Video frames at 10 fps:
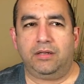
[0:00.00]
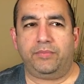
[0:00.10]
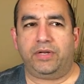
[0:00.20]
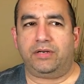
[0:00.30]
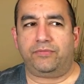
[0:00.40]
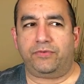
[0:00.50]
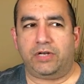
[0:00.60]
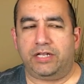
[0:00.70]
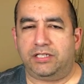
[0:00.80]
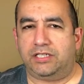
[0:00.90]
But for
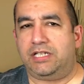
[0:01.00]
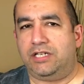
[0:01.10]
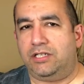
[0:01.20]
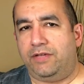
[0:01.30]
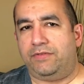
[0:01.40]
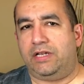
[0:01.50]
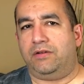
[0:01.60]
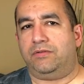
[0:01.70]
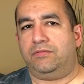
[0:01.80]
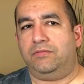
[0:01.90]
Exit Stage Left, I
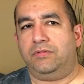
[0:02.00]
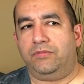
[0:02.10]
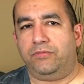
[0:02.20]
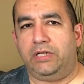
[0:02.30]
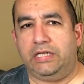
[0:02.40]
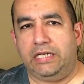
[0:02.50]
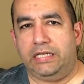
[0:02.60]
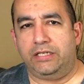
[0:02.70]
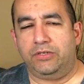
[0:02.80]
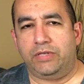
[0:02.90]
don't really
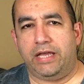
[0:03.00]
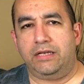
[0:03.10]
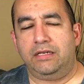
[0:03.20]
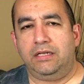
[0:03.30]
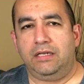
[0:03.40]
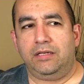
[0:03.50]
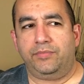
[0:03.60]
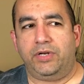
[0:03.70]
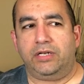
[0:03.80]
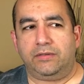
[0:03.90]
need to do that.
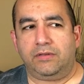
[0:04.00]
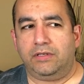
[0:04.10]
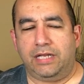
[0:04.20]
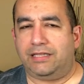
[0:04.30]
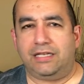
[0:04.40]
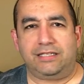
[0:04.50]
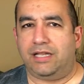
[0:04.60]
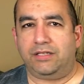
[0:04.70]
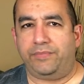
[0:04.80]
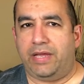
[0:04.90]
But not that it
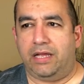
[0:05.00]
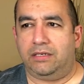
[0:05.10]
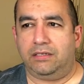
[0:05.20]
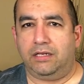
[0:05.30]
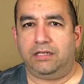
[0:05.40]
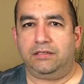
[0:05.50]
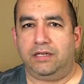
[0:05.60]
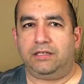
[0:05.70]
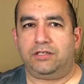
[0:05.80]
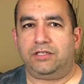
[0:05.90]
sounded bad. It,
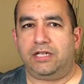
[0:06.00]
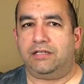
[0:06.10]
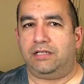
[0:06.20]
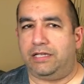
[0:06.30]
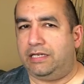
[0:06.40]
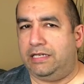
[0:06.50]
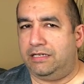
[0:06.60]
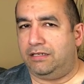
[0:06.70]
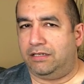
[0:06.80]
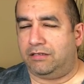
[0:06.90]
it just sounded like it
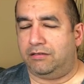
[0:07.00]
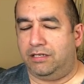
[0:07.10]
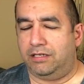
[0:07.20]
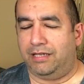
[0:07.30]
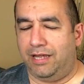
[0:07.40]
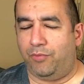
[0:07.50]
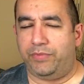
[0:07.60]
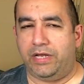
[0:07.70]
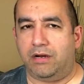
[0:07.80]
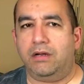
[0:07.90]
needed a little help
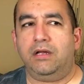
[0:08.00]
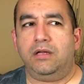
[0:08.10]
there.